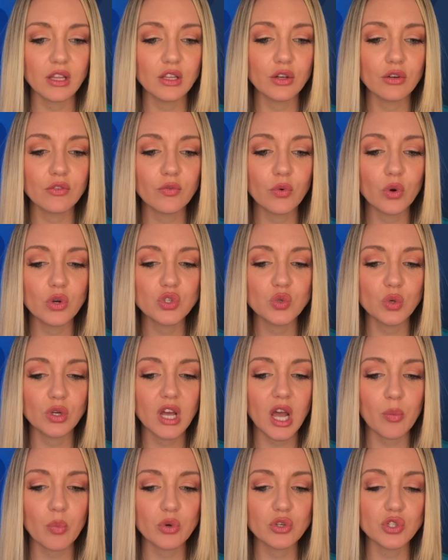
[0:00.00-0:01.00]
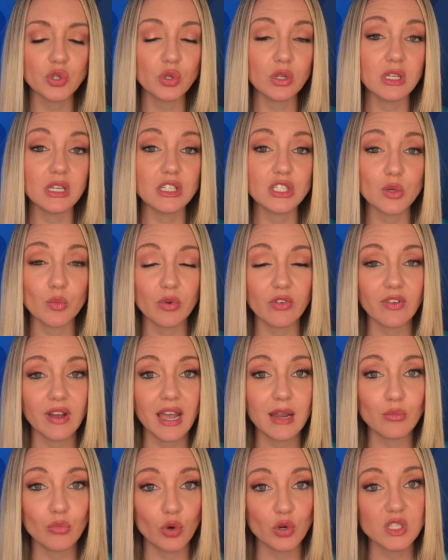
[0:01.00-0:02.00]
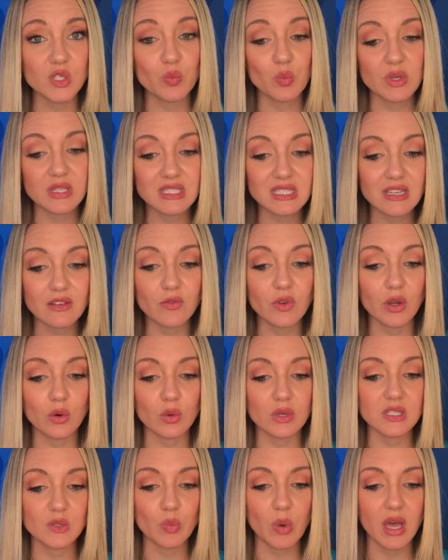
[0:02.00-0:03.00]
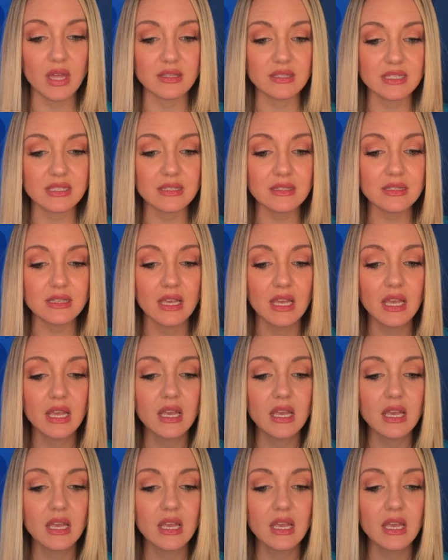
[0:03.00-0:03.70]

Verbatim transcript: I look forward to an opportunity to provide more specific responses.